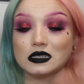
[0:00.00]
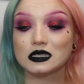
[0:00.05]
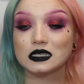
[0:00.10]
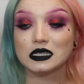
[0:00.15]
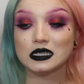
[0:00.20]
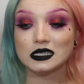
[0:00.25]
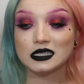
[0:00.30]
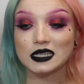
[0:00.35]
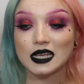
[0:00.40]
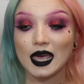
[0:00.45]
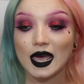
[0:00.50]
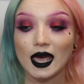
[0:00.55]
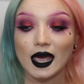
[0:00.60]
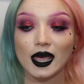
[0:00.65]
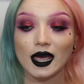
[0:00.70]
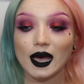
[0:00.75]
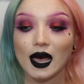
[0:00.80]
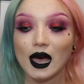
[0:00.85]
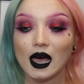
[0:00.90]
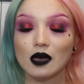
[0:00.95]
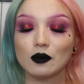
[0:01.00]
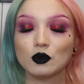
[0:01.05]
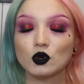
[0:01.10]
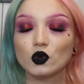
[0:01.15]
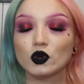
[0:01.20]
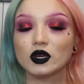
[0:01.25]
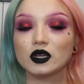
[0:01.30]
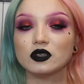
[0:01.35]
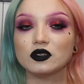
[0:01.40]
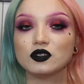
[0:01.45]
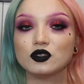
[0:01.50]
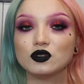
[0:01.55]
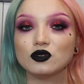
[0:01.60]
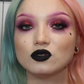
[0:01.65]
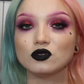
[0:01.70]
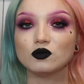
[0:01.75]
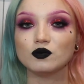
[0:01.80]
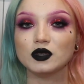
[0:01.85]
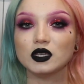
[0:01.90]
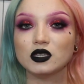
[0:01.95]
Today I'm going
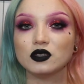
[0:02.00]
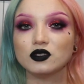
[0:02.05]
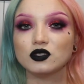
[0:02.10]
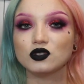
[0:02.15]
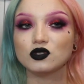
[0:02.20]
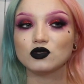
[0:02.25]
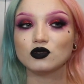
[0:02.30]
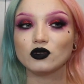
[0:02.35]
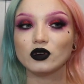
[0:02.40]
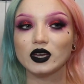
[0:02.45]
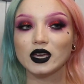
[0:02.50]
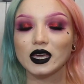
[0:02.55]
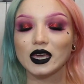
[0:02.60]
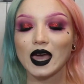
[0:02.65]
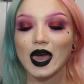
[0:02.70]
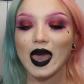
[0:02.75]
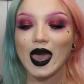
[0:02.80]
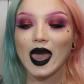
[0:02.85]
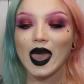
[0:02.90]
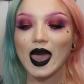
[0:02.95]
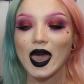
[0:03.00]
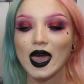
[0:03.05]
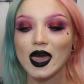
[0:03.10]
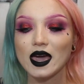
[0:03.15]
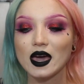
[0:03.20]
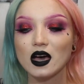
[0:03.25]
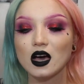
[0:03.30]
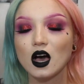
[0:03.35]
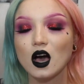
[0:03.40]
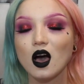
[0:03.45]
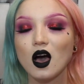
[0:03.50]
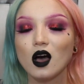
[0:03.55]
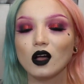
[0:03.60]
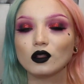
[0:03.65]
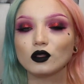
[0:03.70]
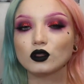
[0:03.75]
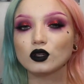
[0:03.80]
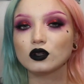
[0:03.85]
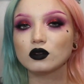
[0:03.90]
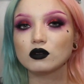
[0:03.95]
to be doing a
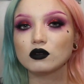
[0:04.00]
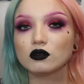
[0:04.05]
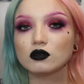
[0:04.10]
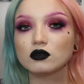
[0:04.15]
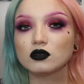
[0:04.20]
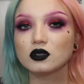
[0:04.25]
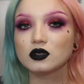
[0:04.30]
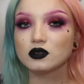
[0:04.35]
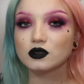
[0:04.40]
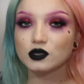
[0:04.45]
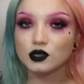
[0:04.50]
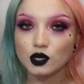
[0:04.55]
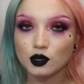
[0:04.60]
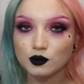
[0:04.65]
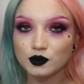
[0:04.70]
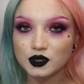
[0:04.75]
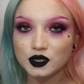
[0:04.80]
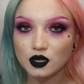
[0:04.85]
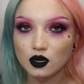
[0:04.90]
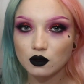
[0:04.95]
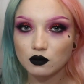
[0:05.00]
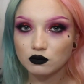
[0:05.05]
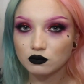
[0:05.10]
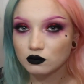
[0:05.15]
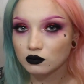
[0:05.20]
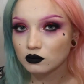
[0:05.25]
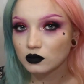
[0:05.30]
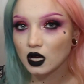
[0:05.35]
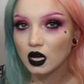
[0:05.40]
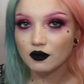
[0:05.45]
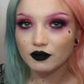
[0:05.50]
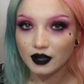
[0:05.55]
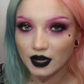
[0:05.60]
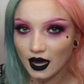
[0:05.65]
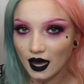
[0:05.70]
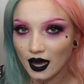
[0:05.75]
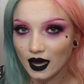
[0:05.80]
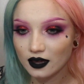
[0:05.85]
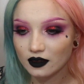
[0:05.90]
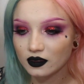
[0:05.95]
little something of an
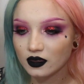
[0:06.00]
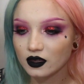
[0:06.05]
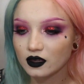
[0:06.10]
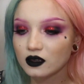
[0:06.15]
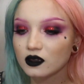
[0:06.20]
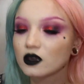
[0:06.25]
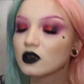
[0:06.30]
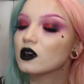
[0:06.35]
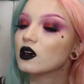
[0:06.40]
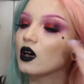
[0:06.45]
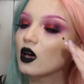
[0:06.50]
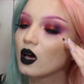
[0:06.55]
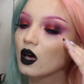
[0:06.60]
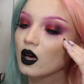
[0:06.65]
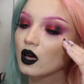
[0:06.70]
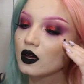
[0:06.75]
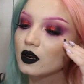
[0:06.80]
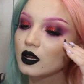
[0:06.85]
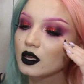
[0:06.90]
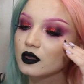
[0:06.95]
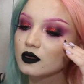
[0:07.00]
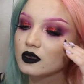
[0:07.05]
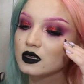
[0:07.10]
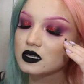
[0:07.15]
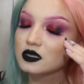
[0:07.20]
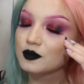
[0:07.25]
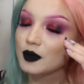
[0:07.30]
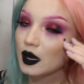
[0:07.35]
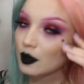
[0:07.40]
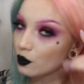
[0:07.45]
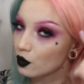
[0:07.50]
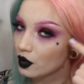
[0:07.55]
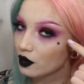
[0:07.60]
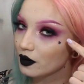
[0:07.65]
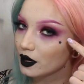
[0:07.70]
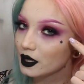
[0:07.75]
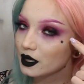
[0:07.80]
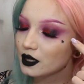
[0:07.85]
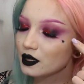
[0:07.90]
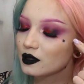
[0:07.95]
eye look on this bad boy
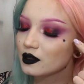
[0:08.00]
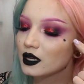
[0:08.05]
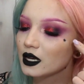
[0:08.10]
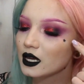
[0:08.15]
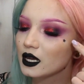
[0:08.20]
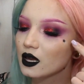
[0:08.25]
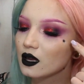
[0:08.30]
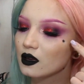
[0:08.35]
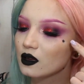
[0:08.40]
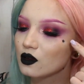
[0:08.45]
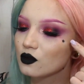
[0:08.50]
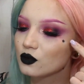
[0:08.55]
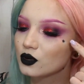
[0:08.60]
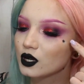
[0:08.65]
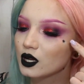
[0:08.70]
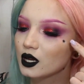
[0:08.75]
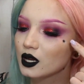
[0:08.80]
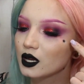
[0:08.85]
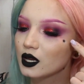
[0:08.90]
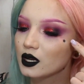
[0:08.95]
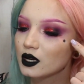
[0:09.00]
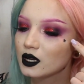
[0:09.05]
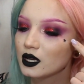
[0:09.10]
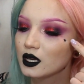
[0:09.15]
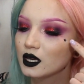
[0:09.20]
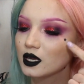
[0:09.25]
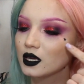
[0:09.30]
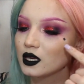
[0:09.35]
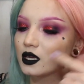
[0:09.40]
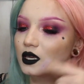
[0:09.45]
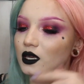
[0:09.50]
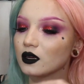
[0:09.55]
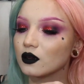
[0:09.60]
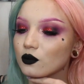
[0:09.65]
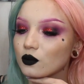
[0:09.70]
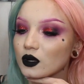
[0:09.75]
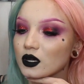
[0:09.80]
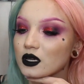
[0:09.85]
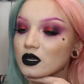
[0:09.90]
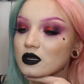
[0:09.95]
right here that I got going on.
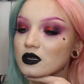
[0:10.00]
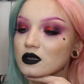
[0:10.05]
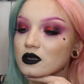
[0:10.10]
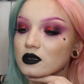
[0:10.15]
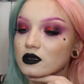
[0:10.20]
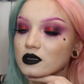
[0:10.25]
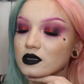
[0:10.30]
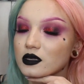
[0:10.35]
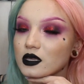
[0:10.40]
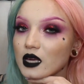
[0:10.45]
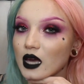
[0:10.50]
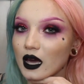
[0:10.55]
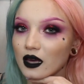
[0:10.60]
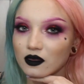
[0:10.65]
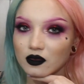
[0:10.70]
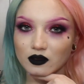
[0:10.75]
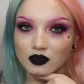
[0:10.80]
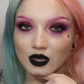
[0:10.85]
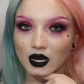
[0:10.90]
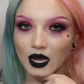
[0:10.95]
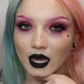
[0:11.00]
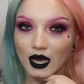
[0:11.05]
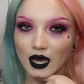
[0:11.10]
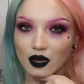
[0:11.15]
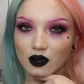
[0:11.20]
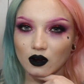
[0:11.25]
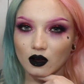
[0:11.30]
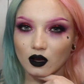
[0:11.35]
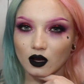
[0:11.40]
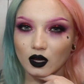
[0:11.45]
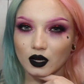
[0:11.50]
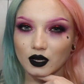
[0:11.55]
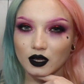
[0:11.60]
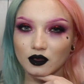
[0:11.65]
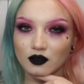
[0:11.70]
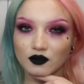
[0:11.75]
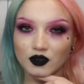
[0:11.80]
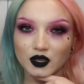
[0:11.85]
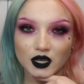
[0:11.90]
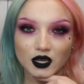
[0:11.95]
It was the eye look that I had on
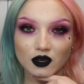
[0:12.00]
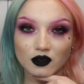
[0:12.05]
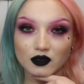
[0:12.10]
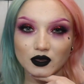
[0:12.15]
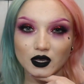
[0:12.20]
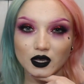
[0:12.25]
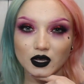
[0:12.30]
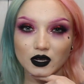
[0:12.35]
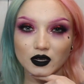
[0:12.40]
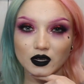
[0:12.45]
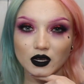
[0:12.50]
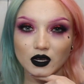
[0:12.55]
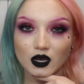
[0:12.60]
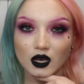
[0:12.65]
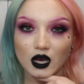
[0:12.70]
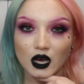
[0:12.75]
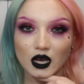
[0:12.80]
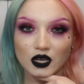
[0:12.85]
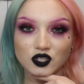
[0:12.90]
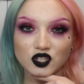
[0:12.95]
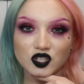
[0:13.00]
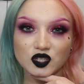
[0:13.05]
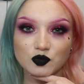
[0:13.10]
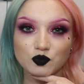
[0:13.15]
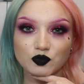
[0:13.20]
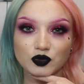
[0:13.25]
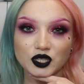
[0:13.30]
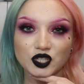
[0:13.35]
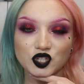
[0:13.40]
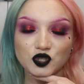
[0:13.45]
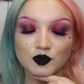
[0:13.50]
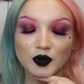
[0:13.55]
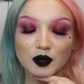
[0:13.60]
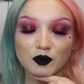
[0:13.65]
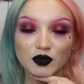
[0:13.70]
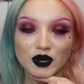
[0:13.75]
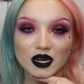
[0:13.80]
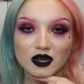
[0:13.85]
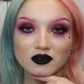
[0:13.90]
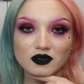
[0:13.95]
in the video that I just bleached my
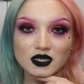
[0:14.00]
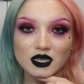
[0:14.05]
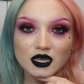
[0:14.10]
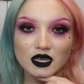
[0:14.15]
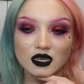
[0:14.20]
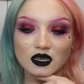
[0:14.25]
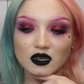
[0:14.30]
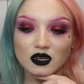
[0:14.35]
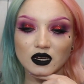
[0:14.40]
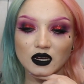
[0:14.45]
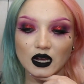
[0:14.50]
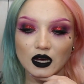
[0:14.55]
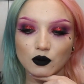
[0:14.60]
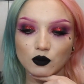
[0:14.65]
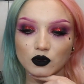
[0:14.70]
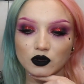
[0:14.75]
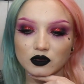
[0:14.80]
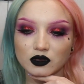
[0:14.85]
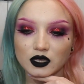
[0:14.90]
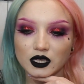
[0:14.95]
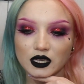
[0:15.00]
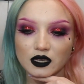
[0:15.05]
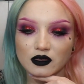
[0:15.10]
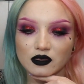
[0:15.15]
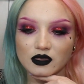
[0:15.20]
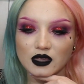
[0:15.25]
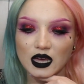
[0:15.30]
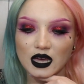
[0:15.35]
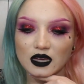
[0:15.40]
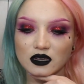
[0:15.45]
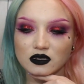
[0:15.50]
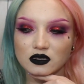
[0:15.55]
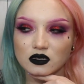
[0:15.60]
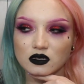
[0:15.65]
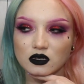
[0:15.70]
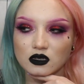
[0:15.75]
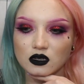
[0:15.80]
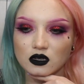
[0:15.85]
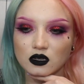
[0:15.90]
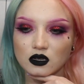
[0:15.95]
brows in, and I will link
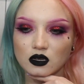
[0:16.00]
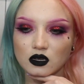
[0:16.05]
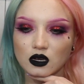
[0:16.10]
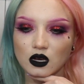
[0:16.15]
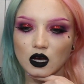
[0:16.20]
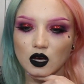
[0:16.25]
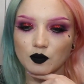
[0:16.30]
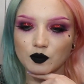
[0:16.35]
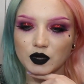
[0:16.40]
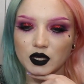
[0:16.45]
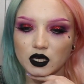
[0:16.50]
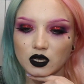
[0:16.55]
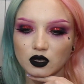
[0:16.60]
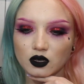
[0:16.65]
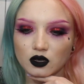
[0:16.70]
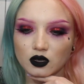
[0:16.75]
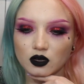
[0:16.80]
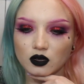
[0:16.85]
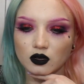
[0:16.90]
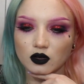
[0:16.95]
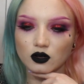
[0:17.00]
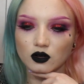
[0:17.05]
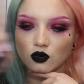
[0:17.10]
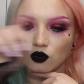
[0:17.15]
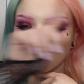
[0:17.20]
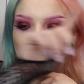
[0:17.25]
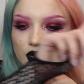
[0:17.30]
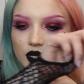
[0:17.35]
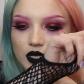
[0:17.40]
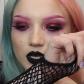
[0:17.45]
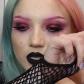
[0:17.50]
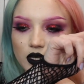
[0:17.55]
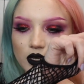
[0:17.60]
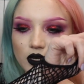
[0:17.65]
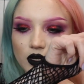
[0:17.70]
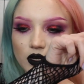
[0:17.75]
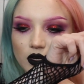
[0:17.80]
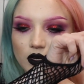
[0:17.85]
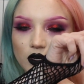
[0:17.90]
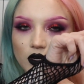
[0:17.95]
that up here or
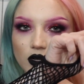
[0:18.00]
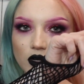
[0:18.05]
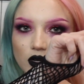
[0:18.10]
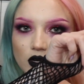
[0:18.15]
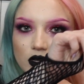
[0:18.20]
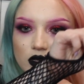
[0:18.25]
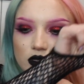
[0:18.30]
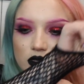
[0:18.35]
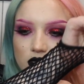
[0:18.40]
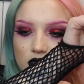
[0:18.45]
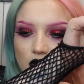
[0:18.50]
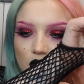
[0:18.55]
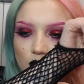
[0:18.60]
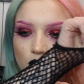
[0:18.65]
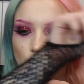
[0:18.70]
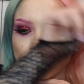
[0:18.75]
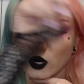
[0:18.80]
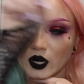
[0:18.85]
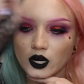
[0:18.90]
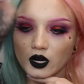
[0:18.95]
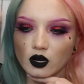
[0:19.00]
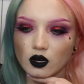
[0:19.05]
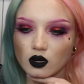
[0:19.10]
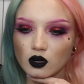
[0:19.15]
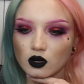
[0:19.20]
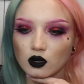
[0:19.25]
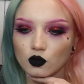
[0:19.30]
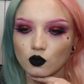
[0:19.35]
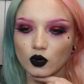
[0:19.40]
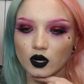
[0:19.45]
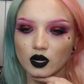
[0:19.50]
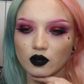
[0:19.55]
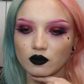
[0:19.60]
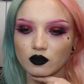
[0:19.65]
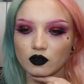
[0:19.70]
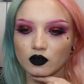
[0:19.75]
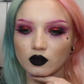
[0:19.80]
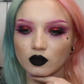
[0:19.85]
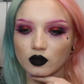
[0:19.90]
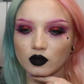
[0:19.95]
here somewhere,
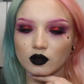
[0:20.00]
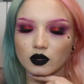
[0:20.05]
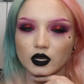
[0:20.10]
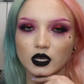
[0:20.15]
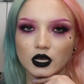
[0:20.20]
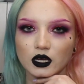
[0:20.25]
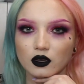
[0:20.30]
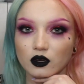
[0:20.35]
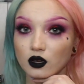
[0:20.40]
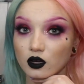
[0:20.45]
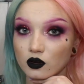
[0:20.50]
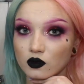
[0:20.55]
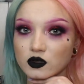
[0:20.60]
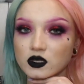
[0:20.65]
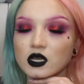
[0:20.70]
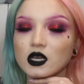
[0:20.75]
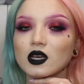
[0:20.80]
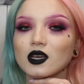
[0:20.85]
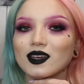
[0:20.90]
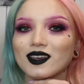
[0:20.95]
wherever it goes.